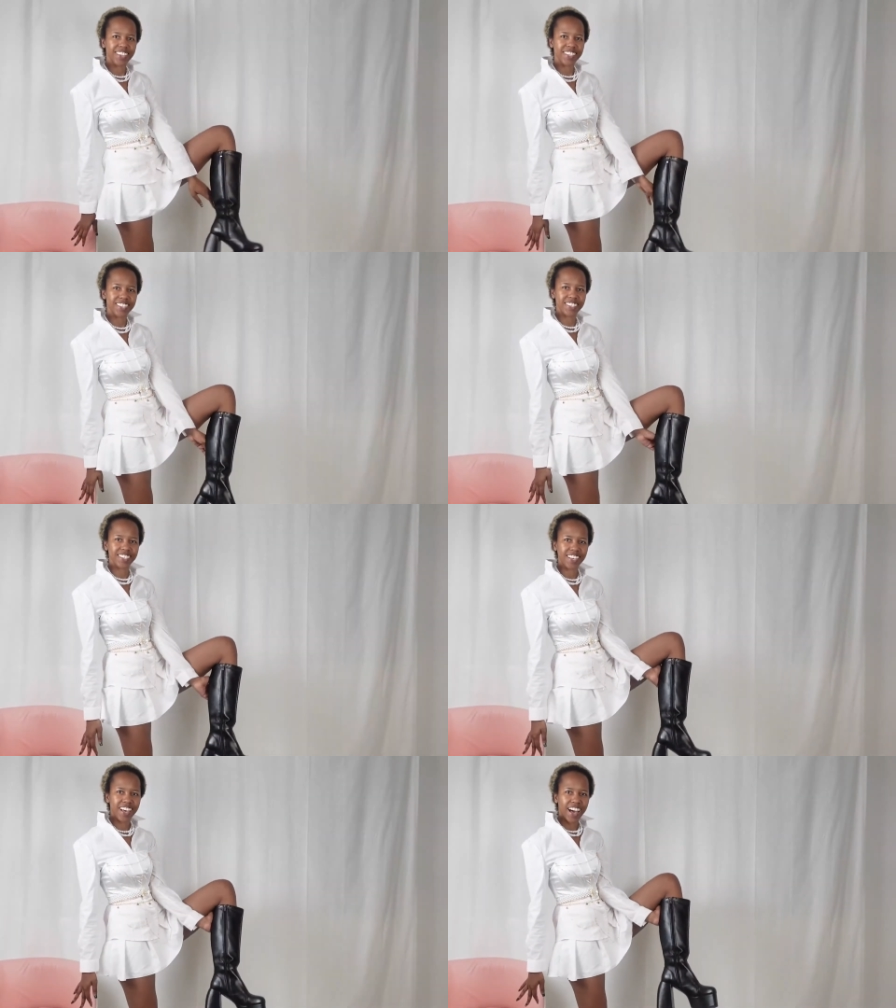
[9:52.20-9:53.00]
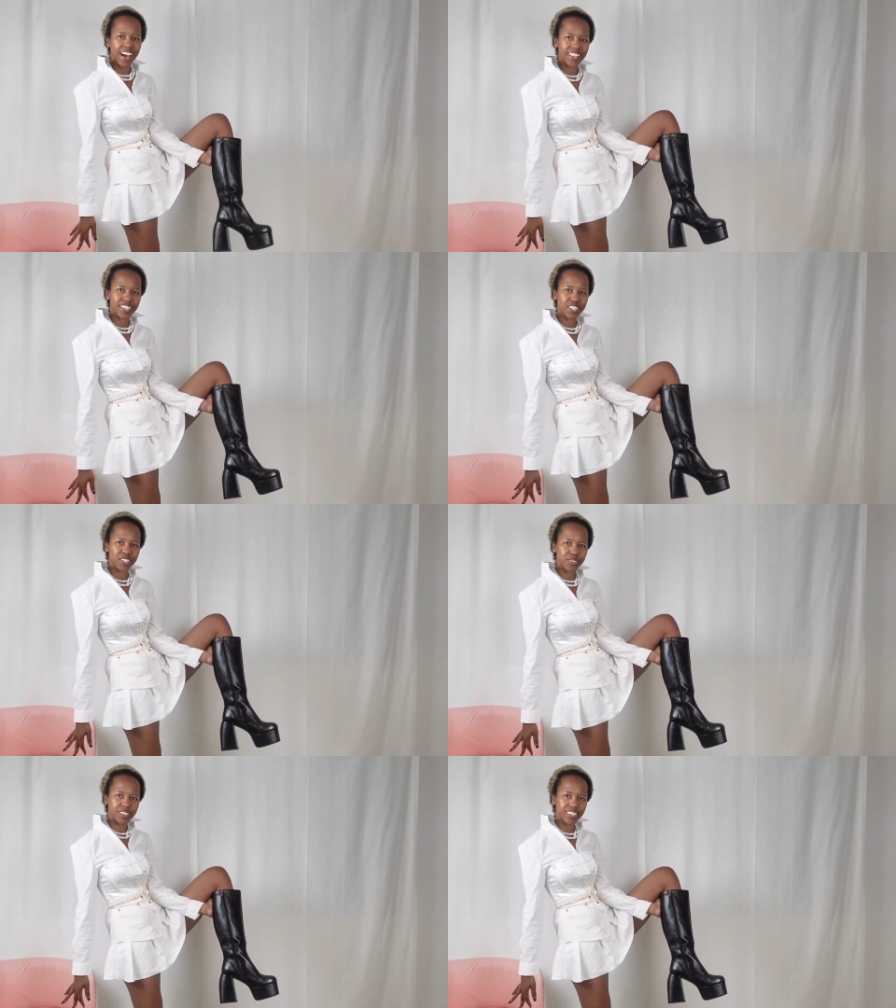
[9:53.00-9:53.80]
These are the
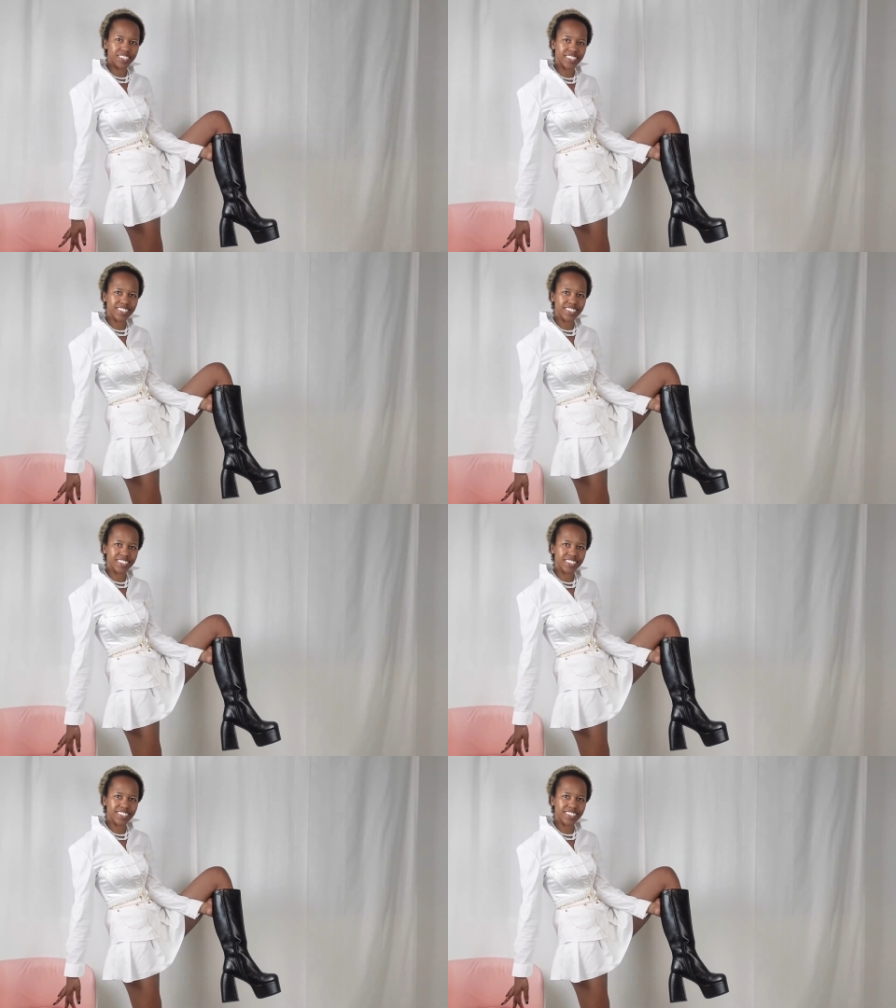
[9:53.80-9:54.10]
shoes.